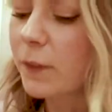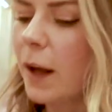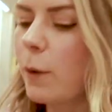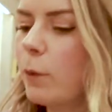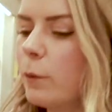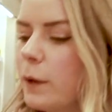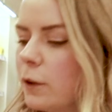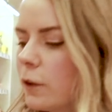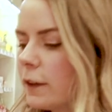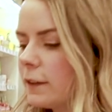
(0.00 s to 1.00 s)
And when we
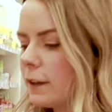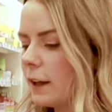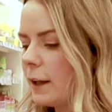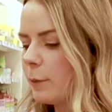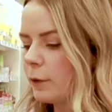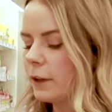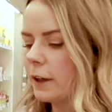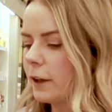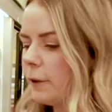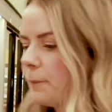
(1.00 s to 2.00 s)
look at the label
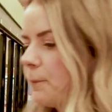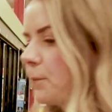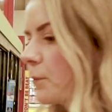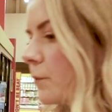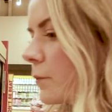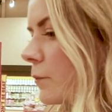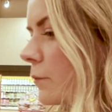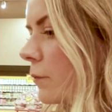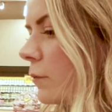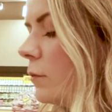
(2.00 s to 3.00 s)
here,
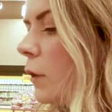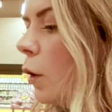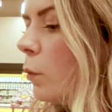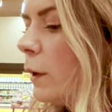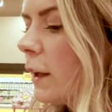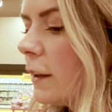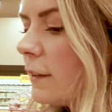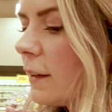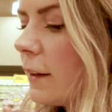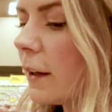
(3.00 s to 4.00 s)
we can
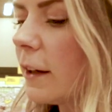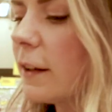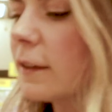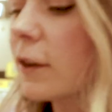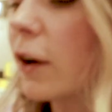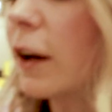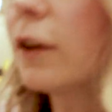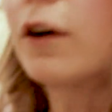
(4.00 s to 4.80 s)
see that it's got a